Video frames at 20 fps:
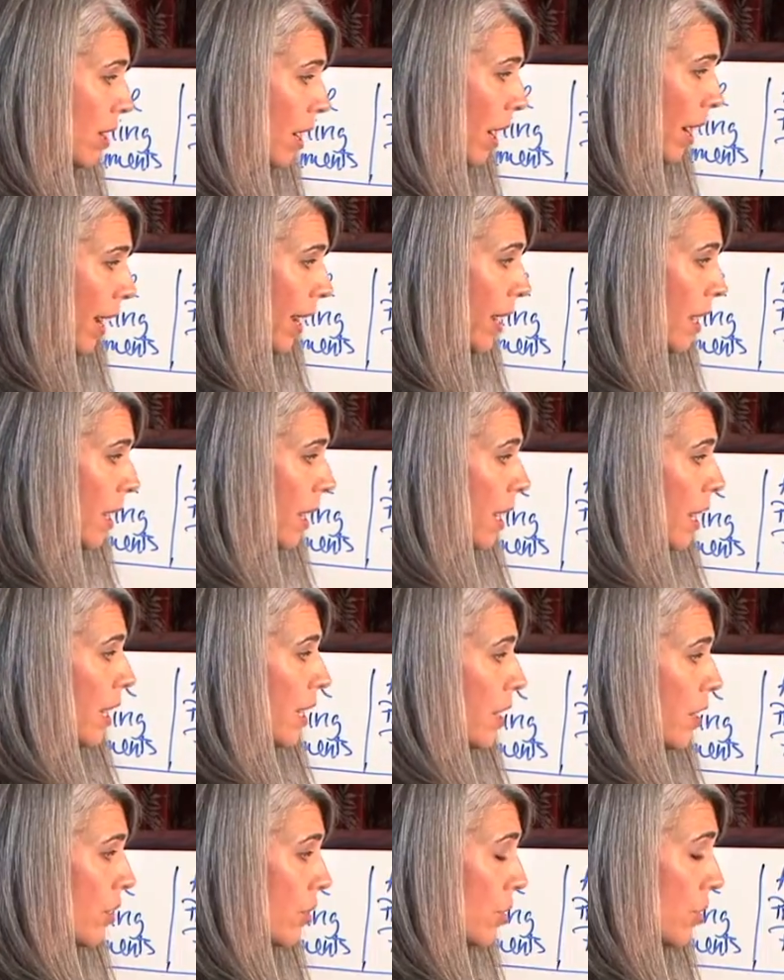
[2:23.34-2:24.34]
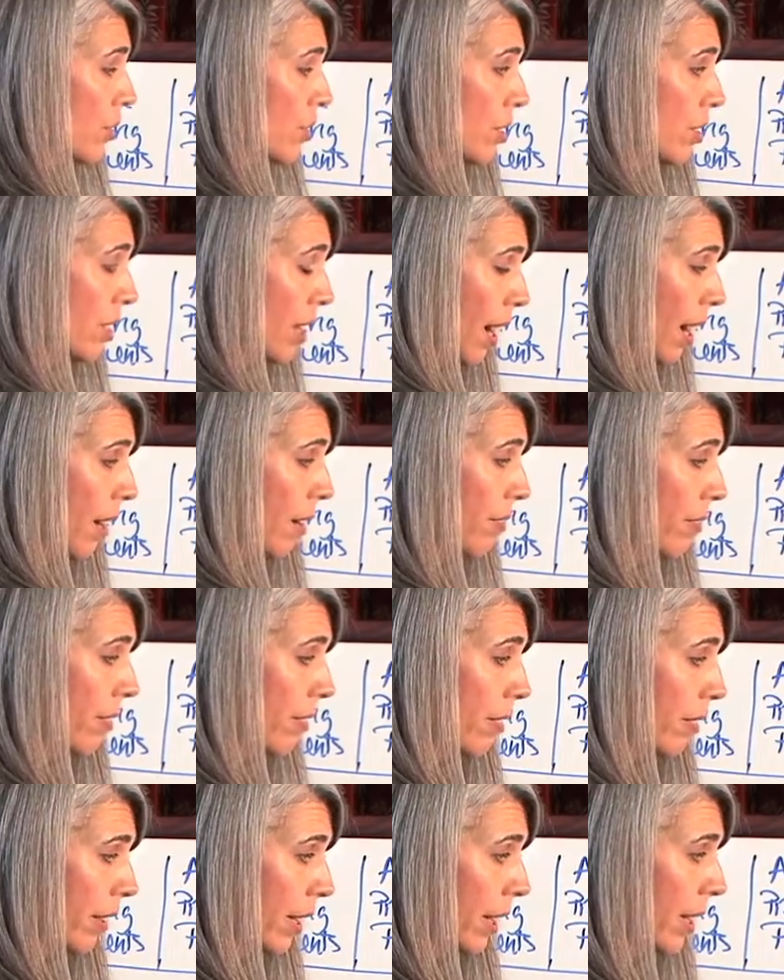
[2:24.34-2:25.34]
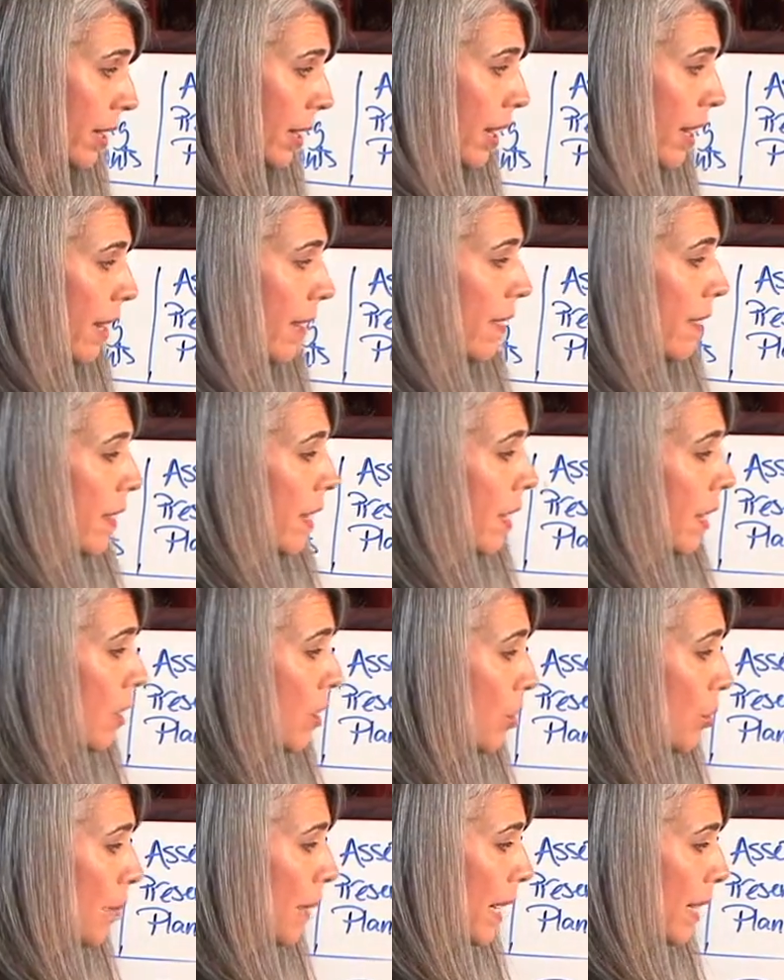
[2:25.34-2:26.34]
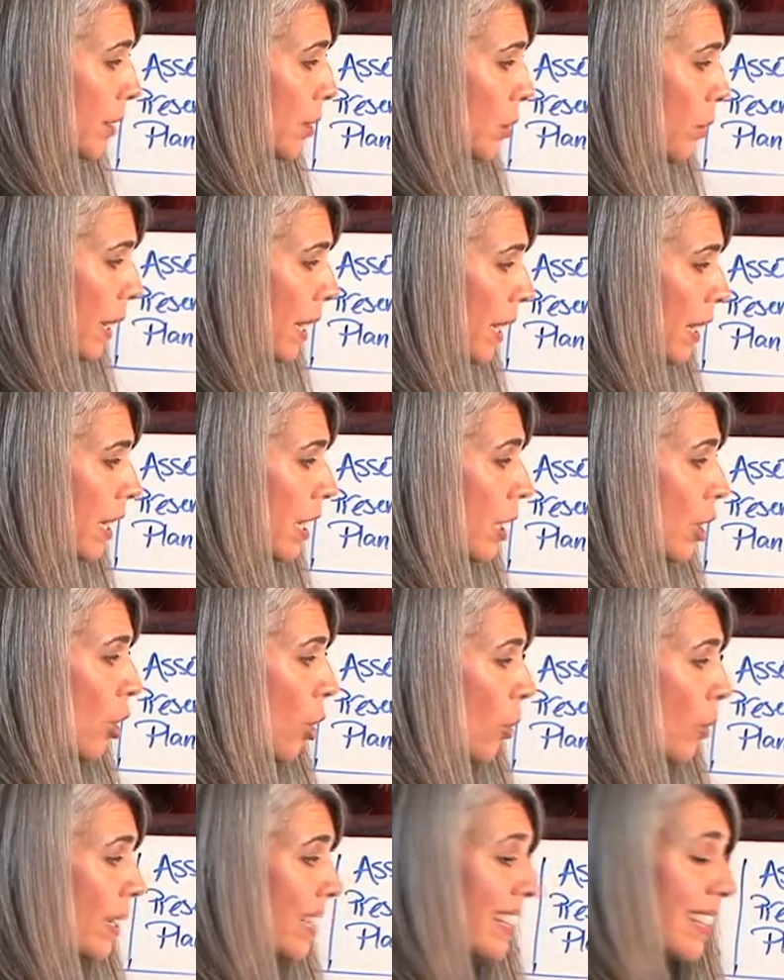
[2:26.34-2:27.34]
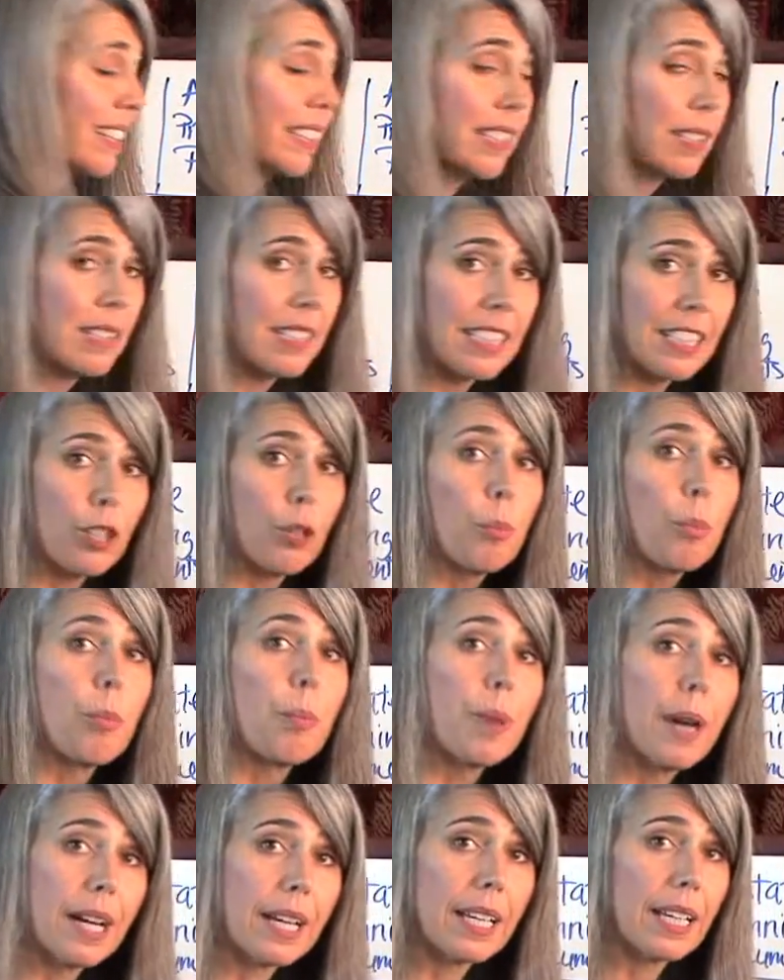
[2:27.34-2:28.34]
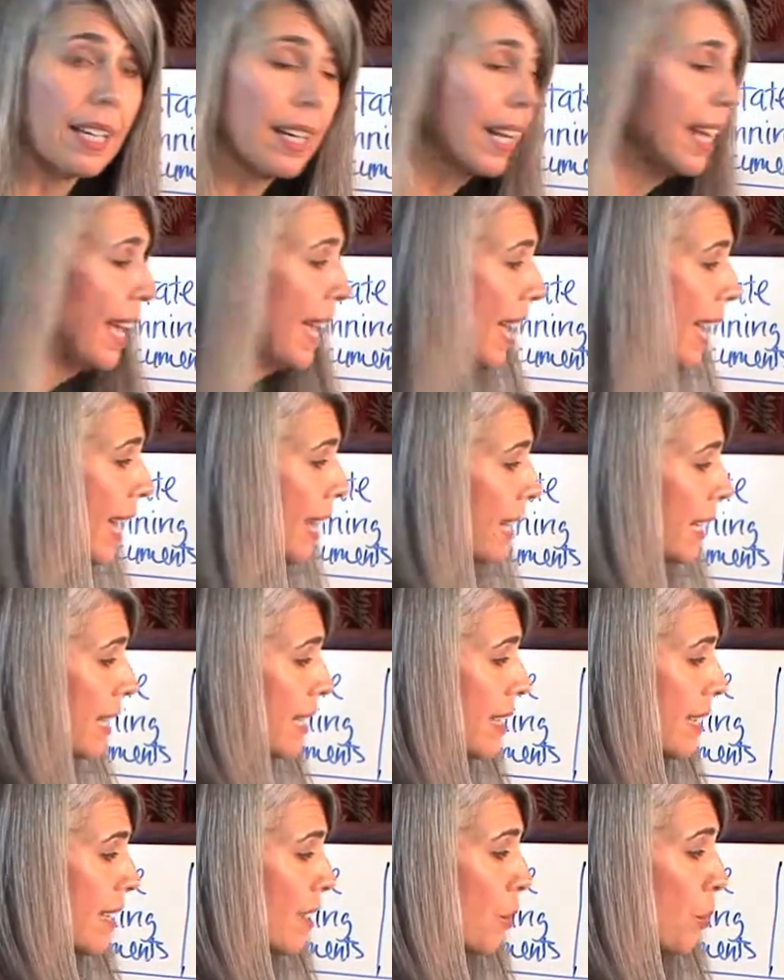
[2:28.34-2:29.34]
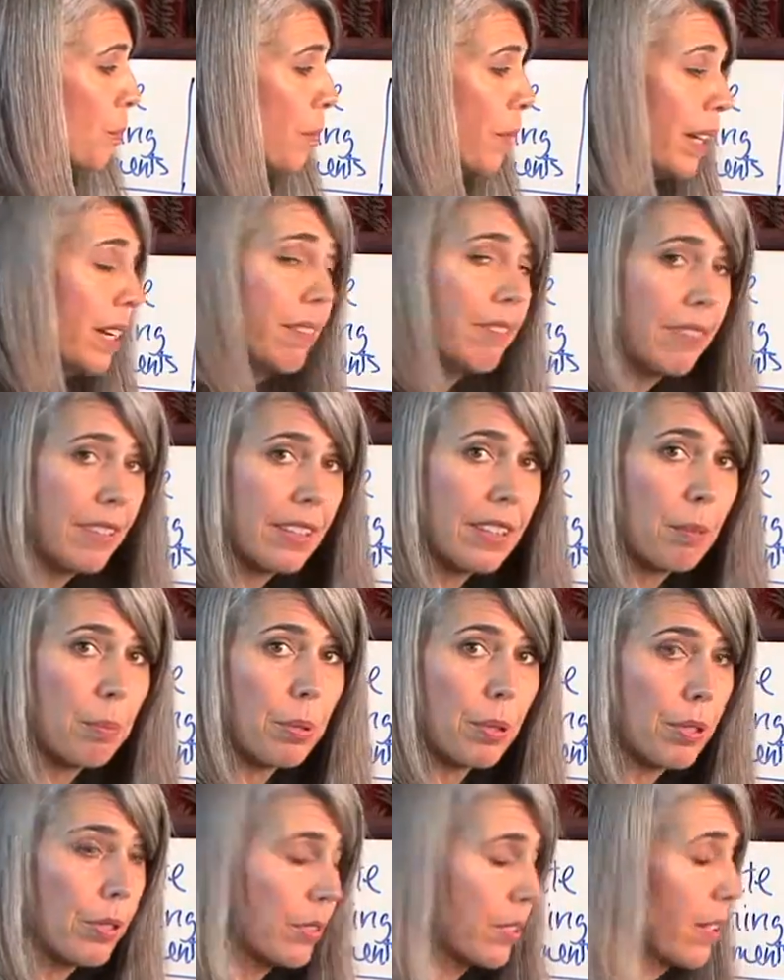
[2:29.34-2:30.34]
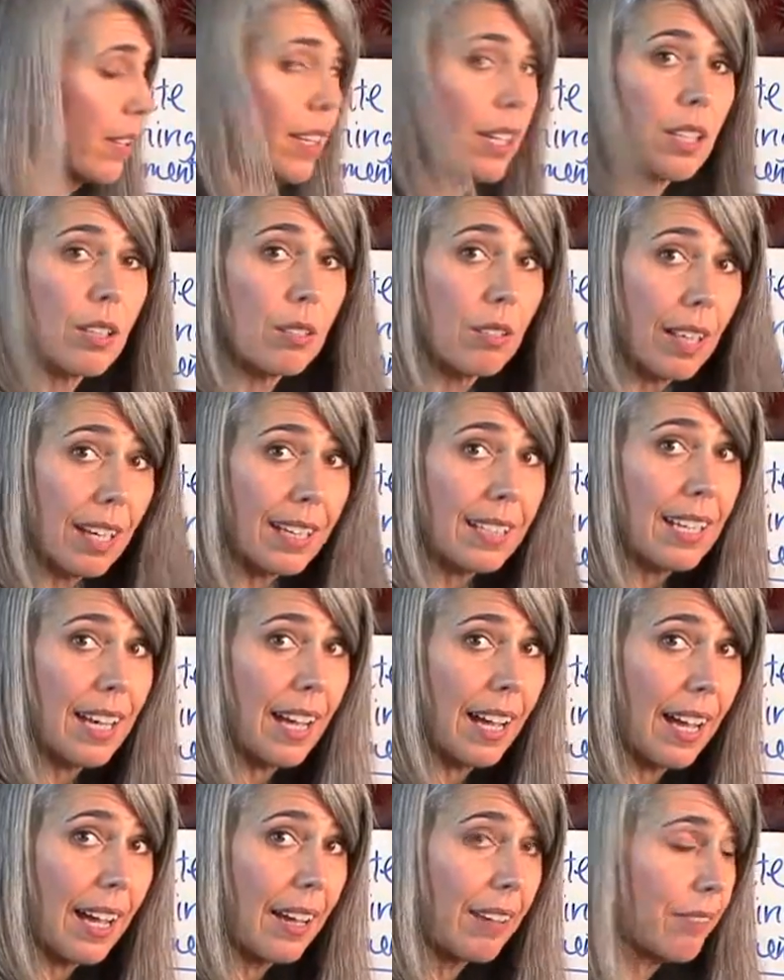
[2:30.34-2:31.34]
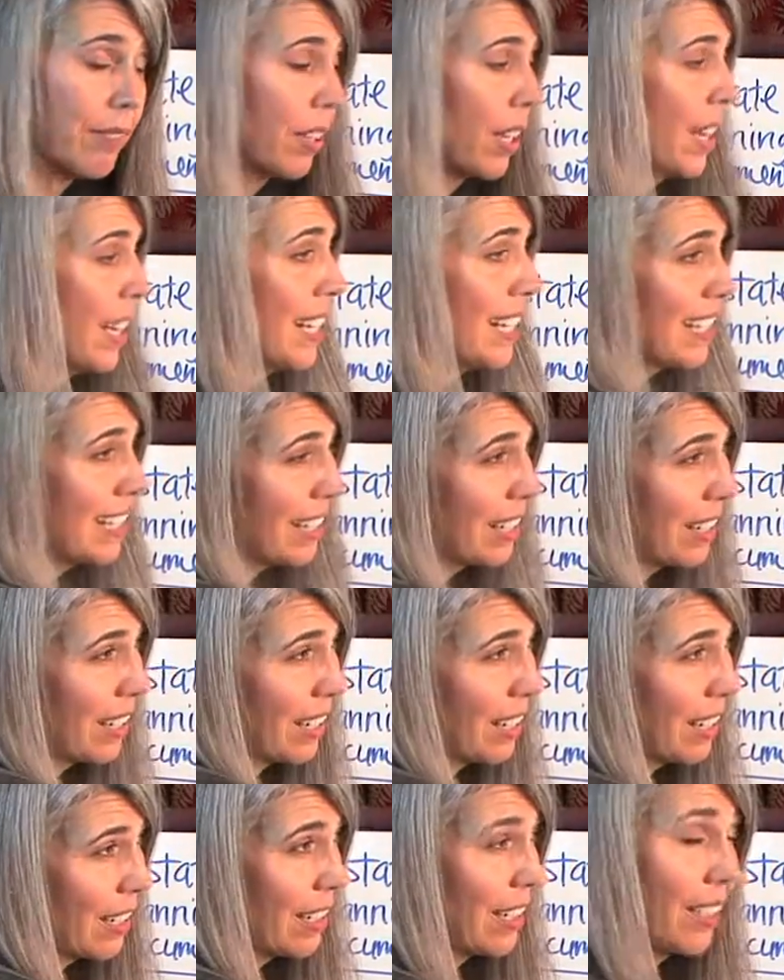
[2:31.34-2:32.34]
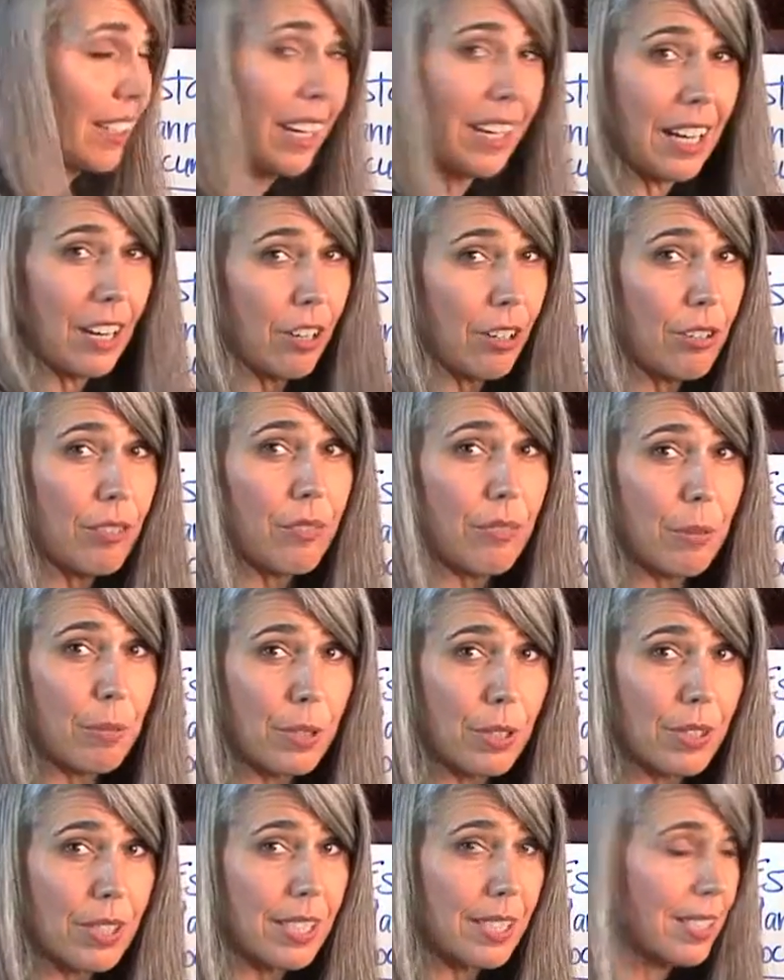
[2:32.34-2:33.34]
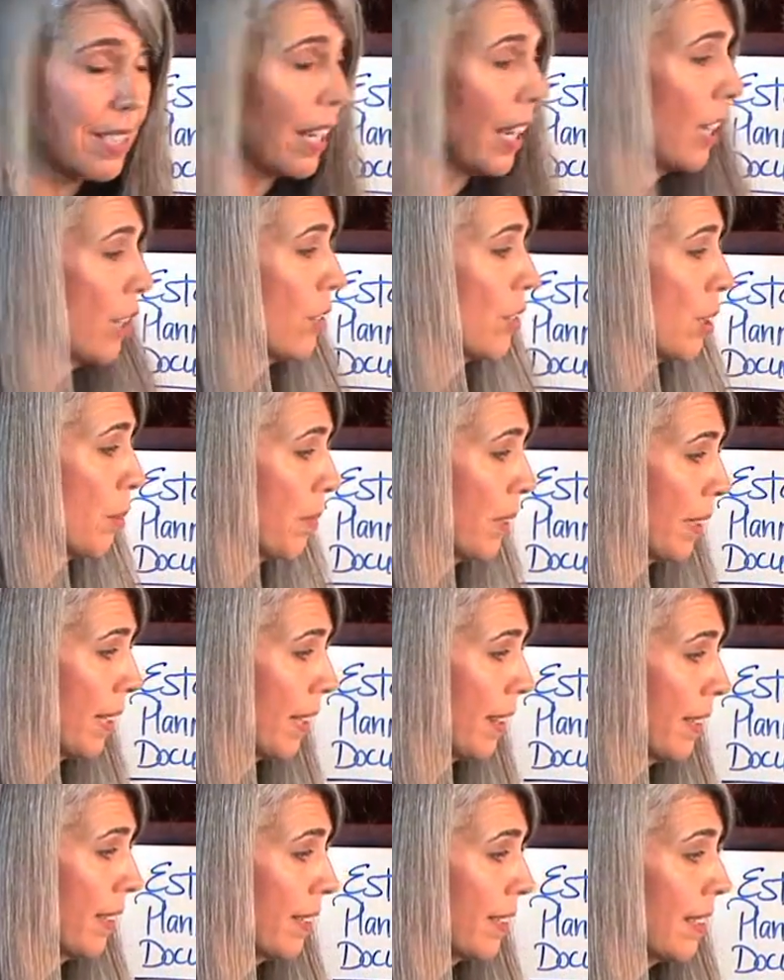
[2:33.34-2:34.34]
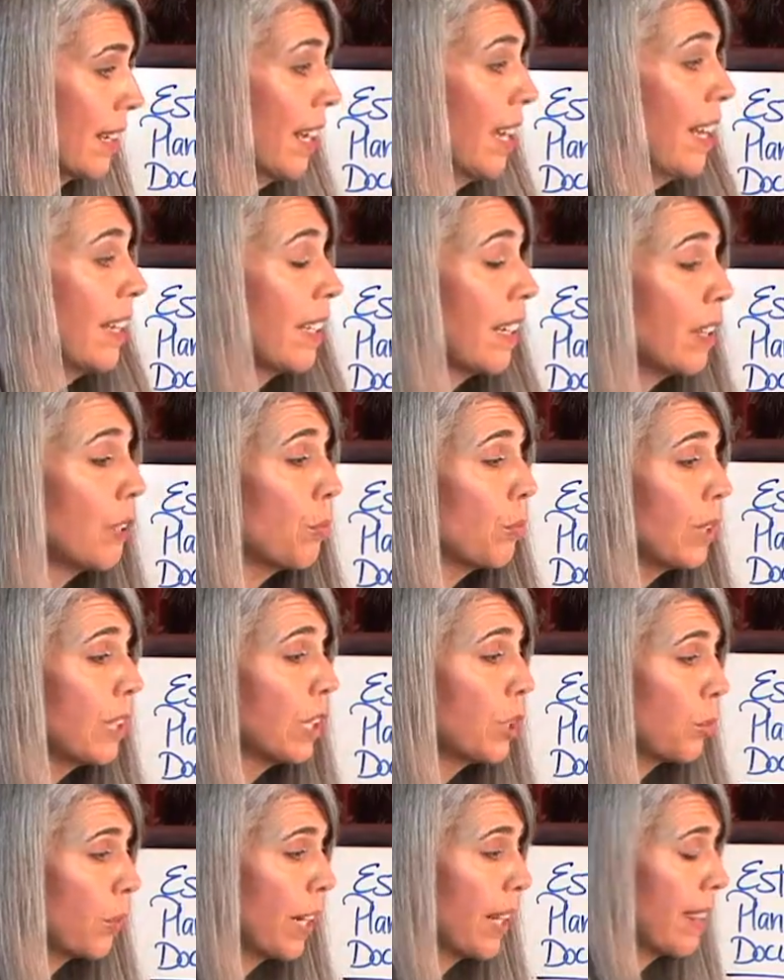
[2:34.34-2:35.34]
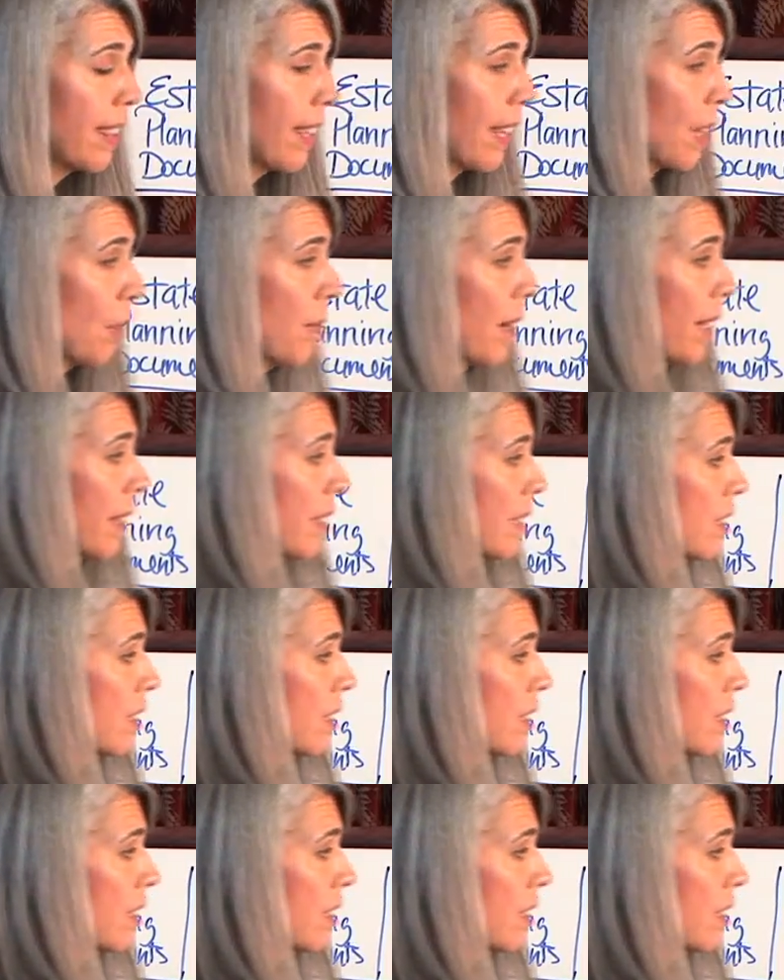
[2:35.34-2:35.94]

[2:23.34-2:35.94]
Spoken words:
die, here's your stuff, right? And then you pass away, it can go into the steel bucket. And it can still benefit the person that you'd like to have inherit from your estate or something like this. The other really great thing about